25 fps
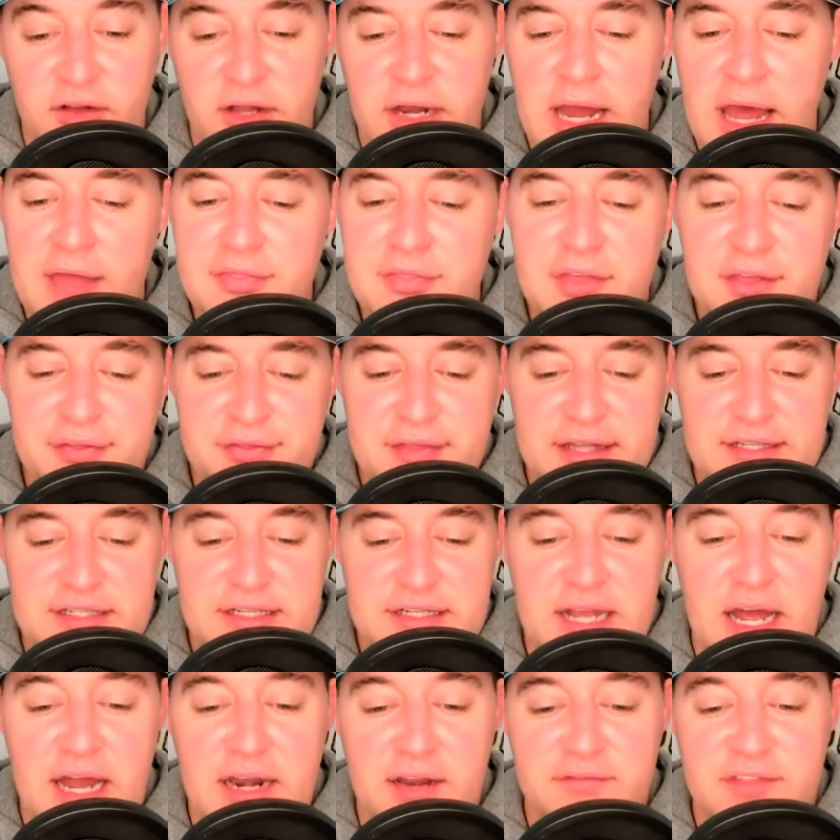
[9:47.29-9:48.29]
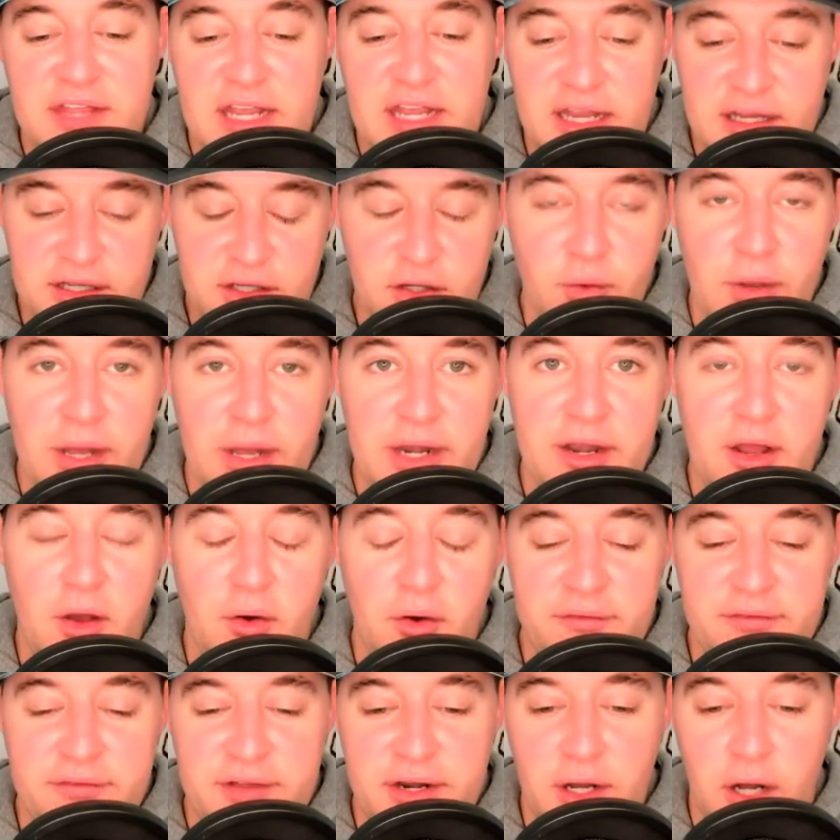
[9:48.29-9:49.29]
And I think that's kind of the innuendo
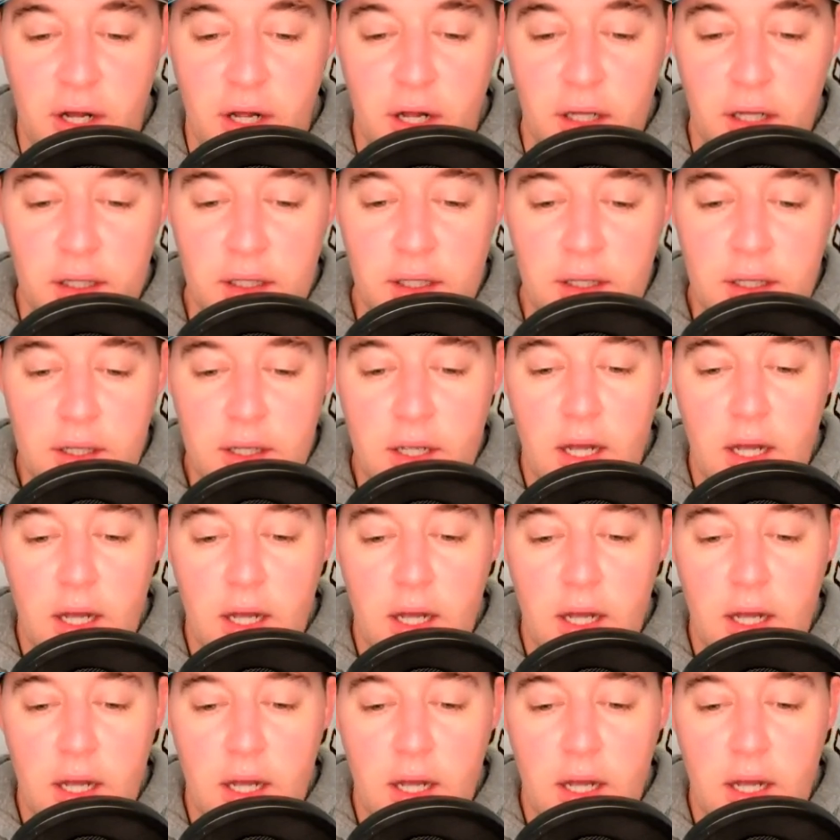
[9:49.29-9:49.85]
of it all.